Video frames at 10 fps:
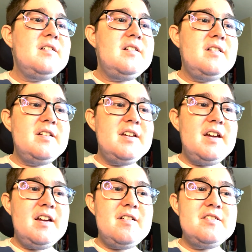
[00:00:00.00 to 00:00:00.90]
Kalani
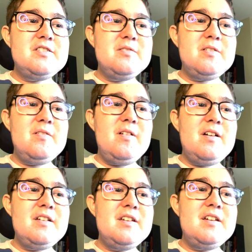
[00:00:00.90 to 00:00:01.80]
Harris. No,
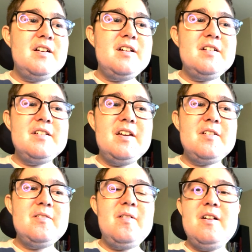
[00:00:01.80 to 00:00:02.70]
Kalani. Uh, get
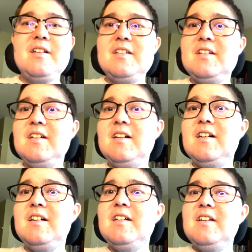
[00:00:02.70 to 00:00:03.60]
Kalani uh,